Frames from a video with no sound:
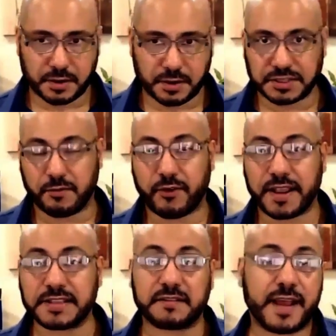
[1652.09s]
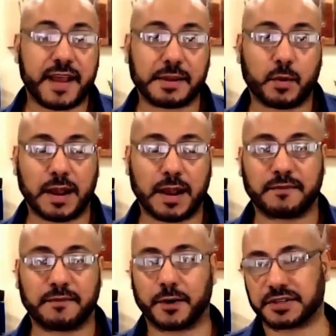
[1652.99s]
And so friends and family will come
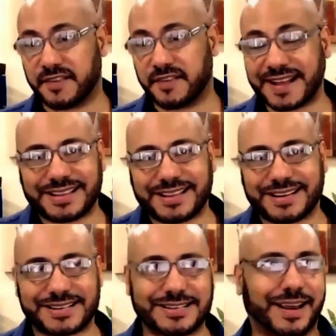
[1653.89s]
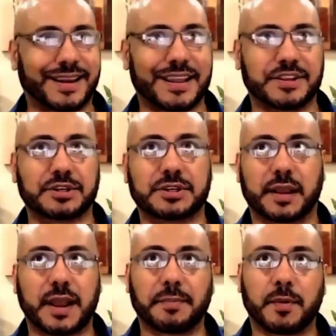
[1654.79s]
first. In fact, I did a study just a
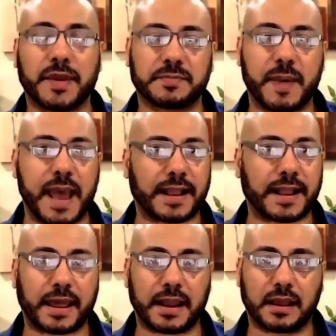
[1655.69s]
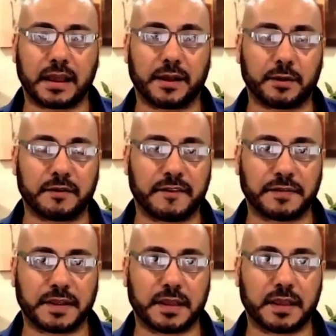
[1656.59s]
couple weeks back. I got
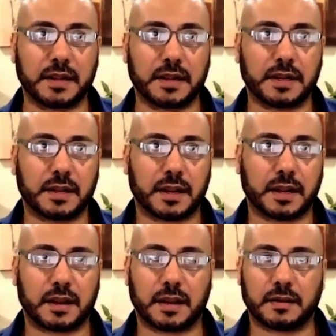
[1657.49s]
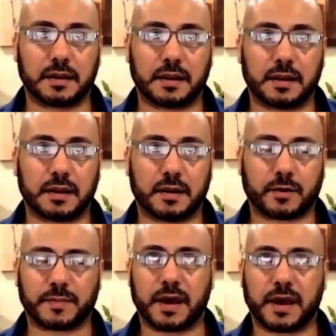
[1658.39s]
150
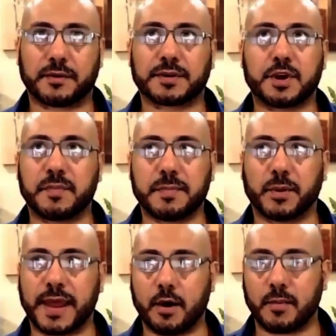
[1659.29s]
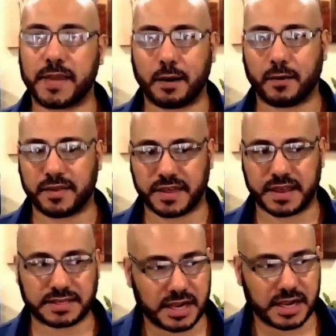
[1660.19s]
or 100 or so people to help me out with
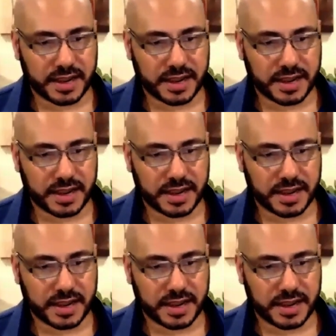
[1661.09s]
this.